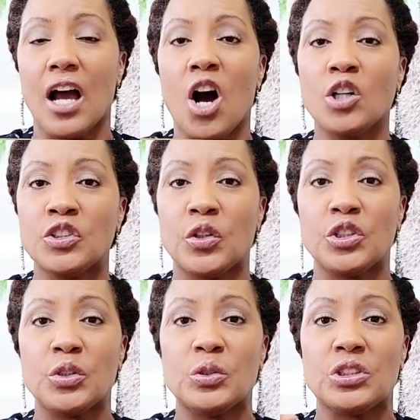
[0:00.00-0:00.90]
also
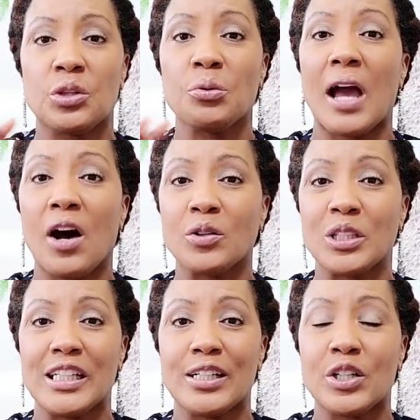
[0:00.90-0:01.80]
use throughout the
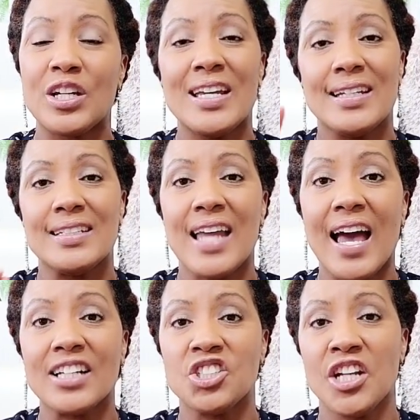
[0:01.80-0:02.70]
year,
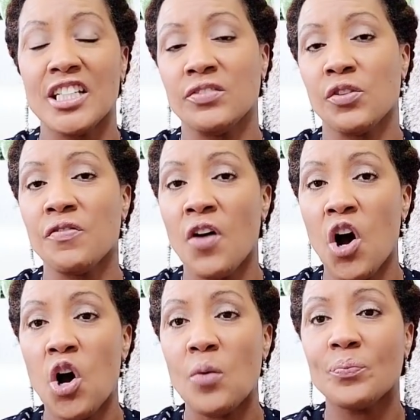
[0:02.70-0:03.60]
not just for
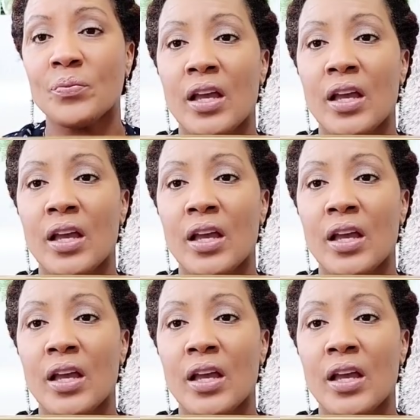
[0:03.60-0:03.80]
fall.